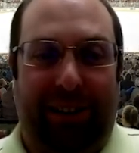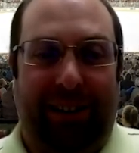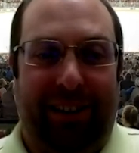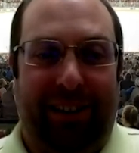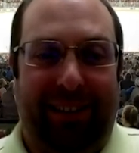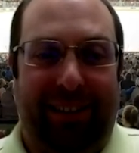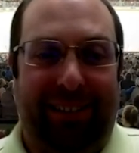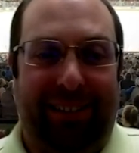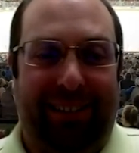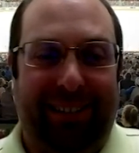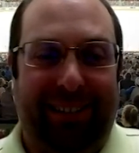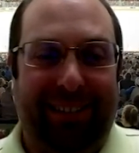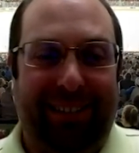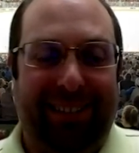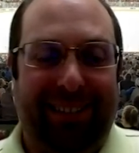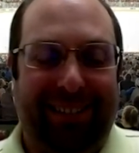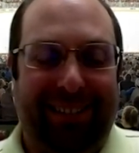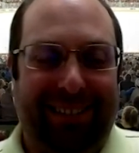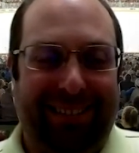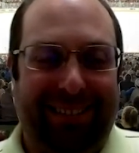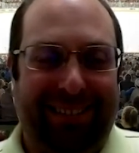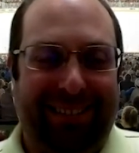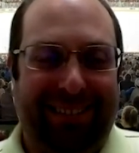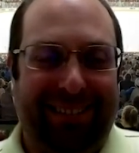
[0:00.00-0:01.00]

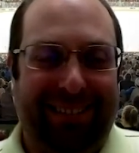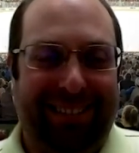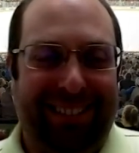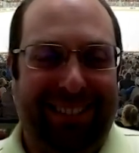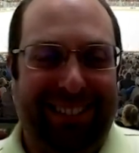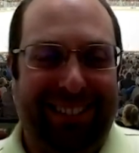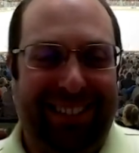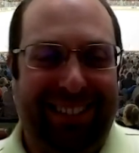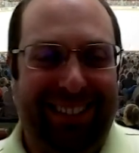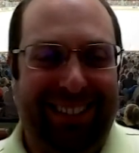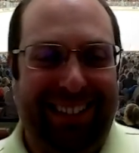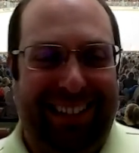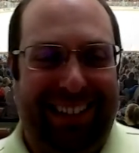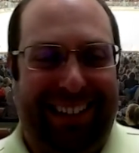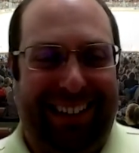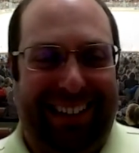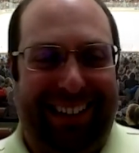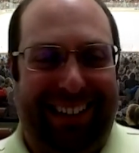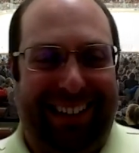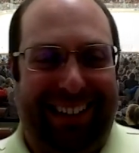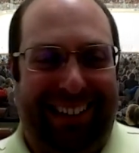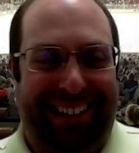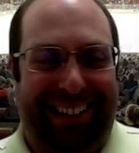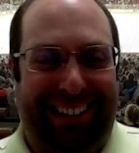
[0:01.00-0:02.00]

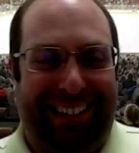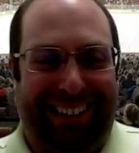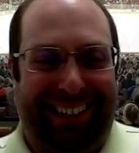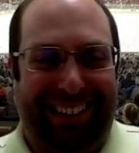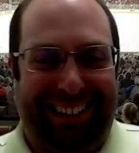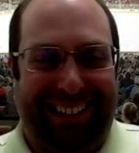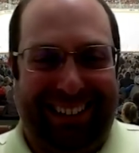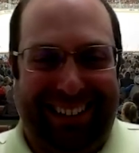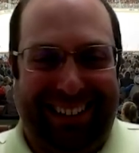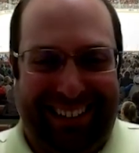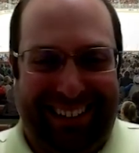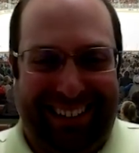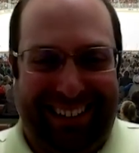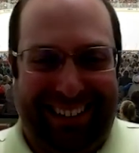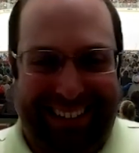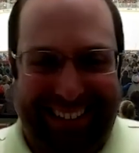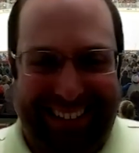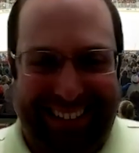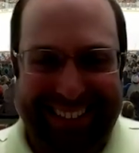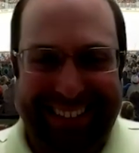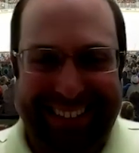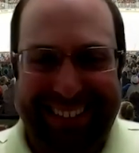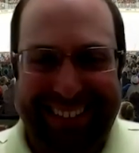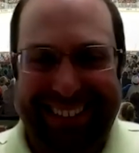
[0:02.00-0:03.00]

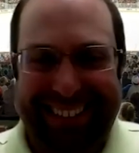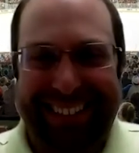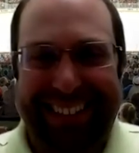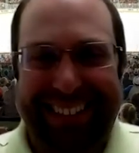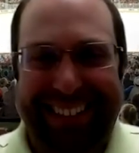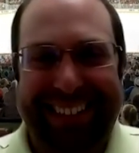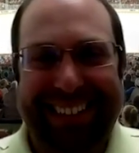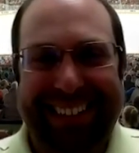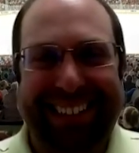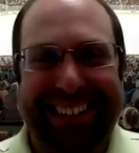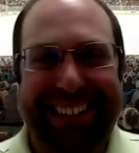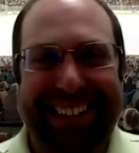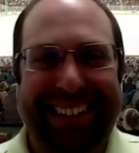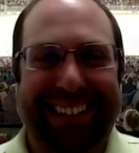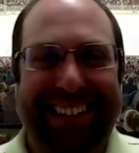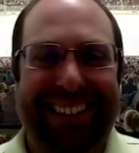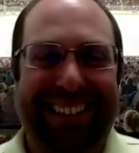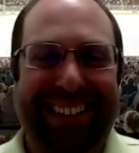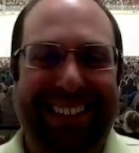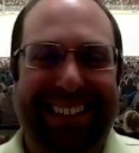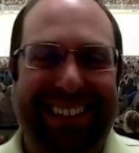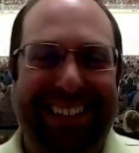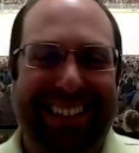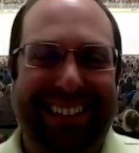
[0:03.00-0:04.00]

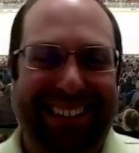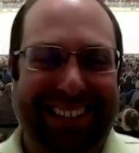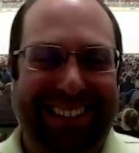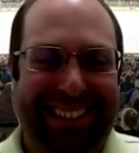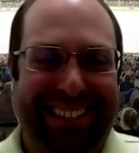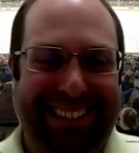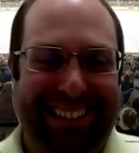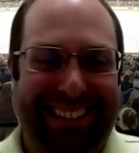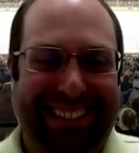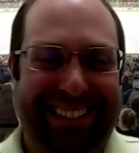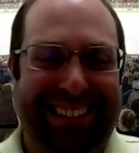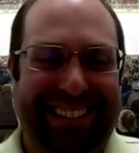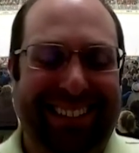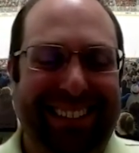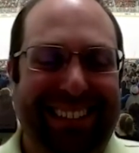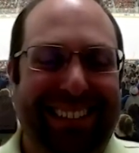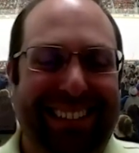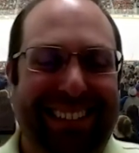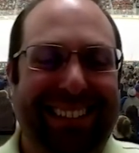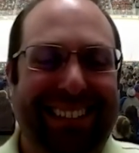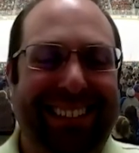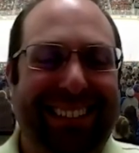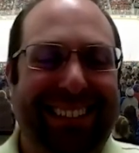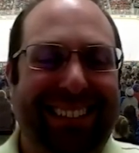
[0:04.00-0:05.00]

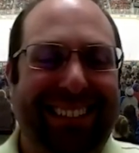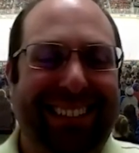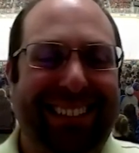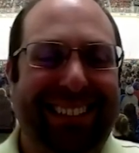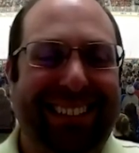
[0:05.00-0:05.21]
This person isn't speaking.